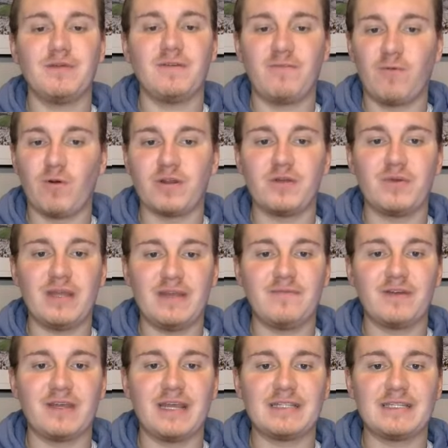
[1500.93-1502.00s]
before you
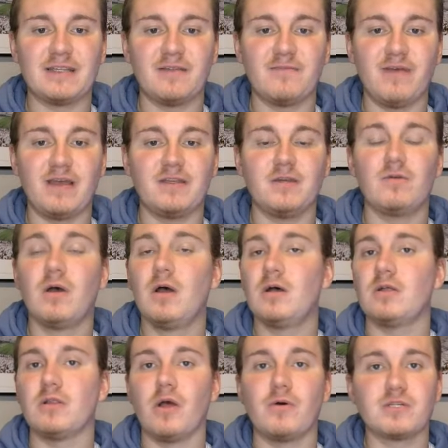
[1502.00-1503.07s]
even get to the venue.
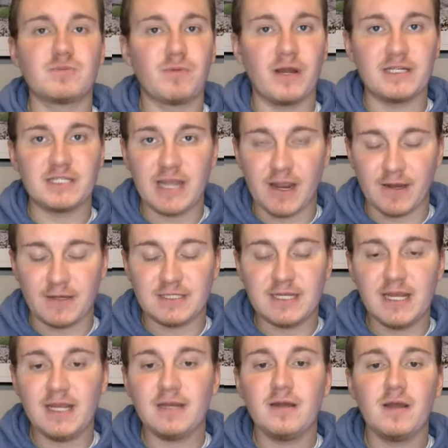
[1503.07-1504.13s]
Lowest price
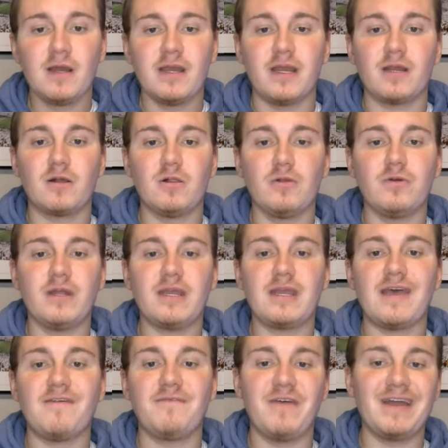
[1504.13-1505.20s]
guaranteed,
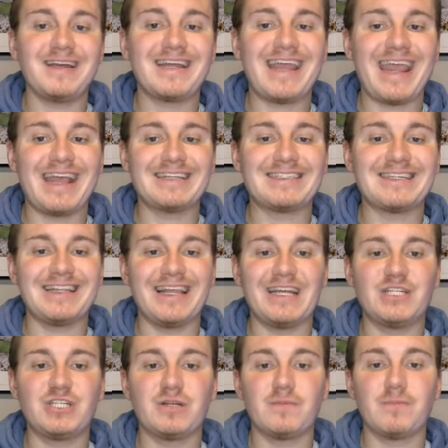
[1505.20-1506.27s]
including event
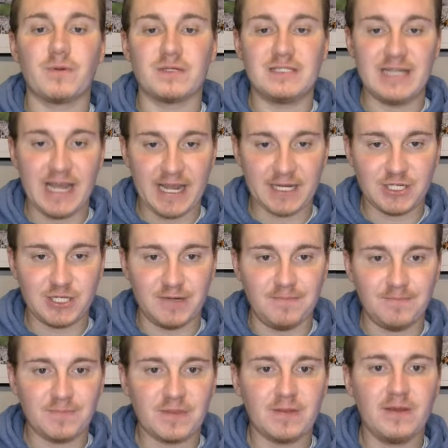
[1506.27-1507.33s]
cancellation protection.
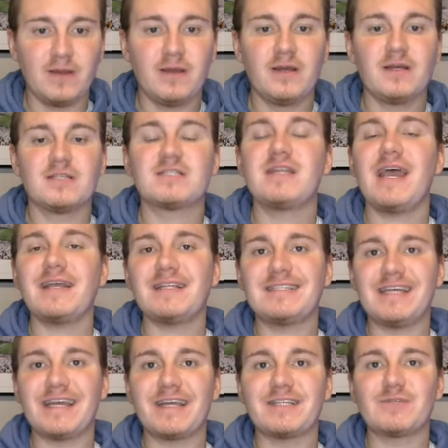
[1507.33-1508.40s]
Snag the
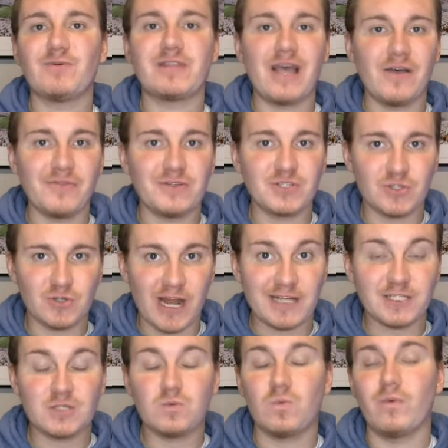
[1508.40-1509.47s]
tickets without the
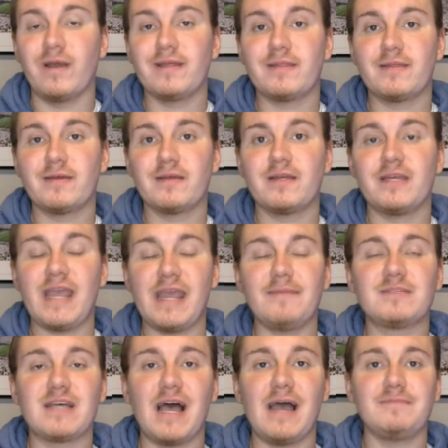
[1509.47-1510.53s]
stress with
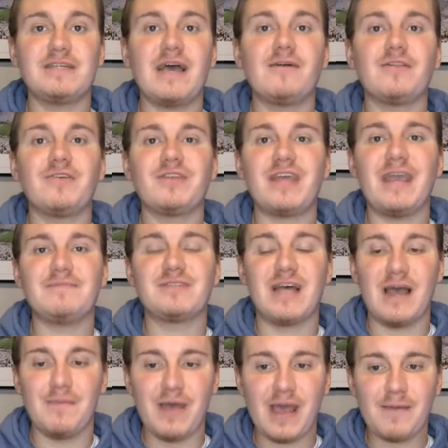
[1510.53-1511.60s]
Game Time. Download the Game
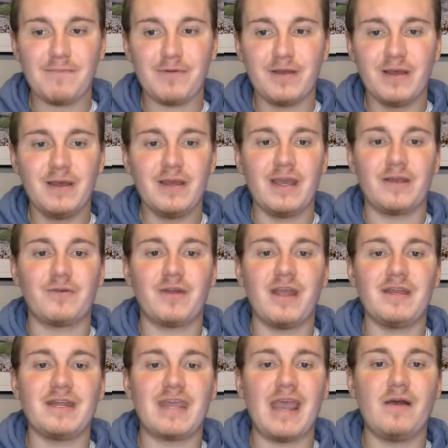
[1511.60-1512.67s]
Time app and
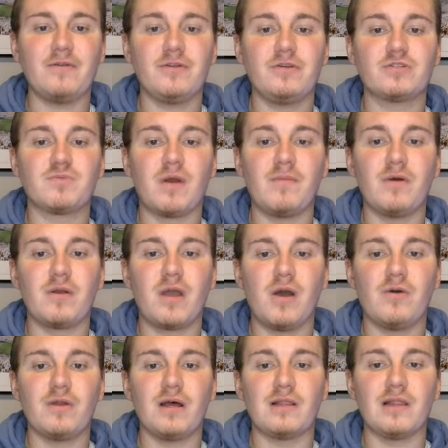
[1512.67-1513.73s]
create an account and use promo
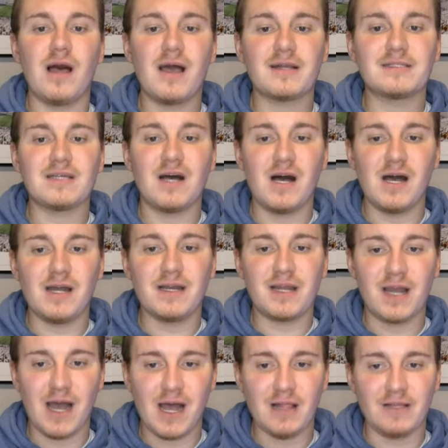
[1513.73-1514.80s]
code
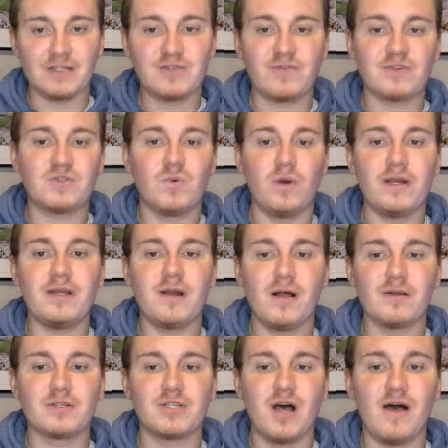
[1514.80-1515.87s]
LOCKEDONCOLLEGE for
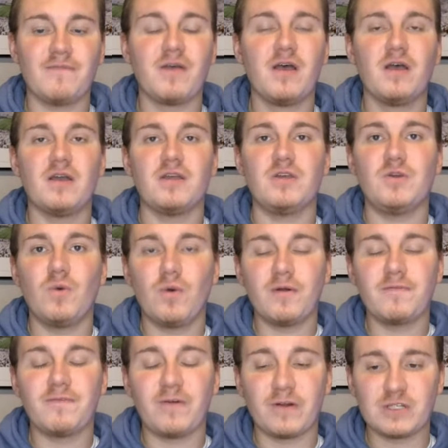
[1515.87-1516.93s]
$20 off
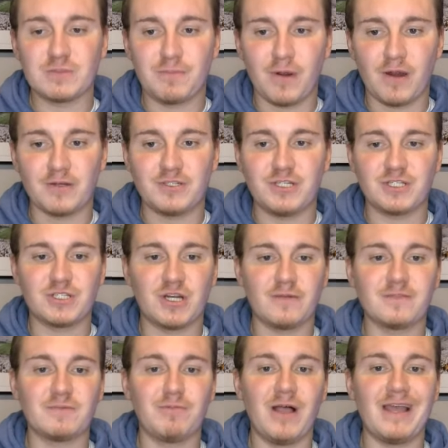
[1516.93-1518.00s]
your first purchase.
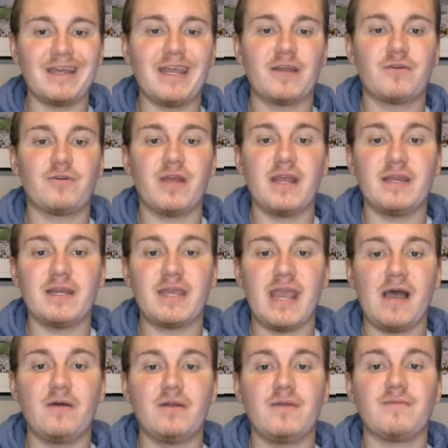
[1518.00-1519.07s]
Terms apply. Again, create an
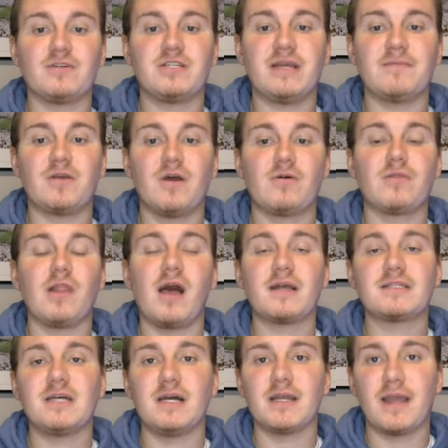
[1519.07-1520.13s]
account and redeem code
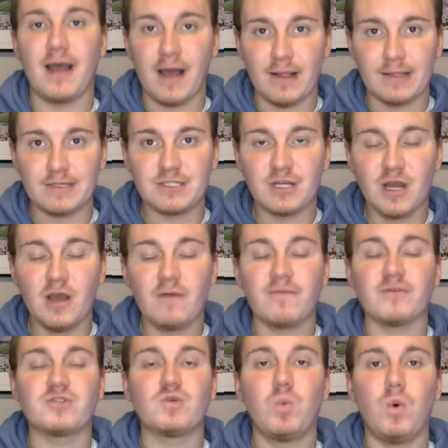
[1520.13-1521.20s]
LOCKEDONCOLLEGE
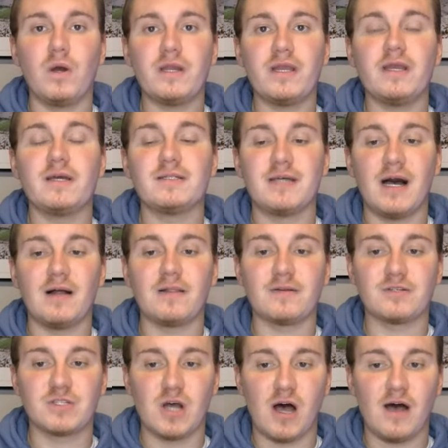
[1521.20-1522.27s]
for
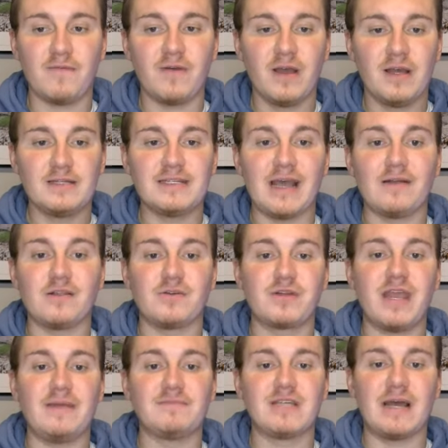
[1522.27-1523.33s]
$20 off.
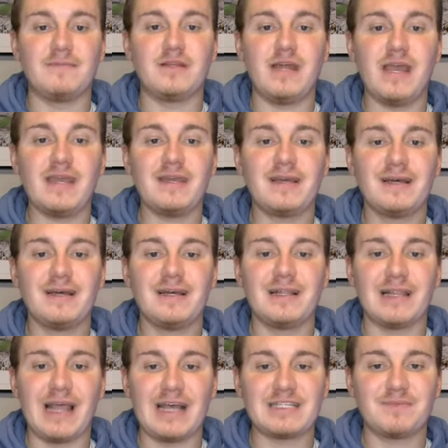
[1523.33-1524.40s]
Download Game Time today.
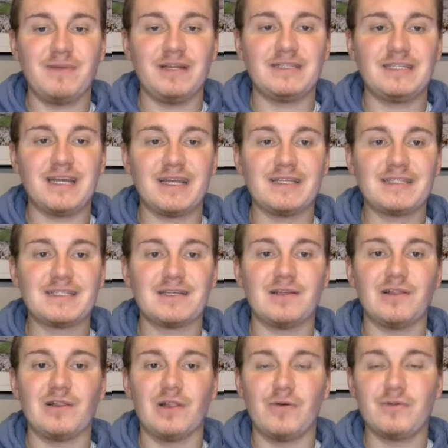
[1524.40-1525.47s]
Last minute tickets,
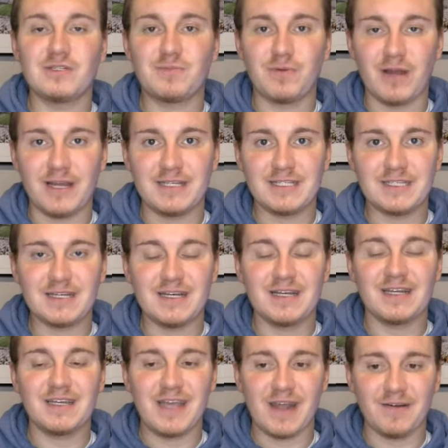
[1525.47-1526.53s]
lowest price
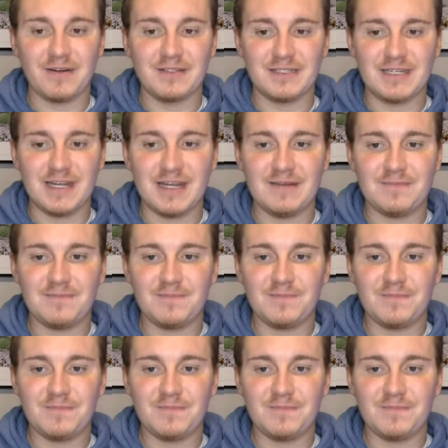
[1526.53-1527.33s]
guaranteed.